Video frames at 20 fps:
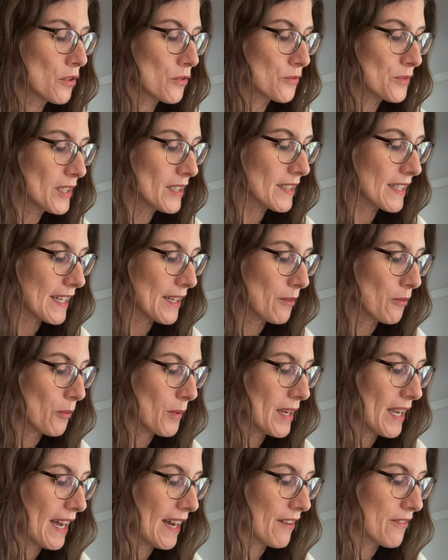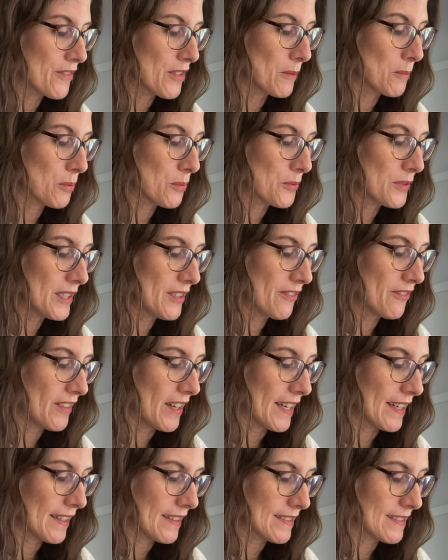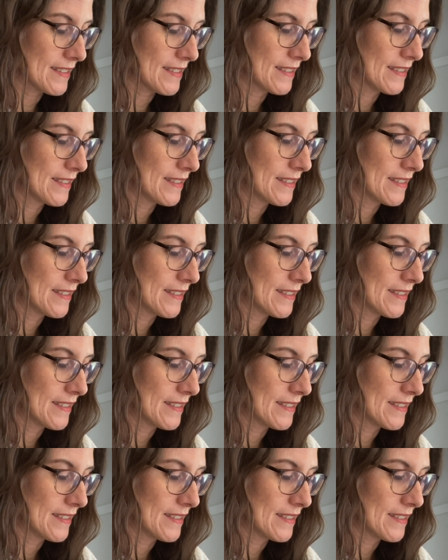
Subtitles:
Really, we have the prefix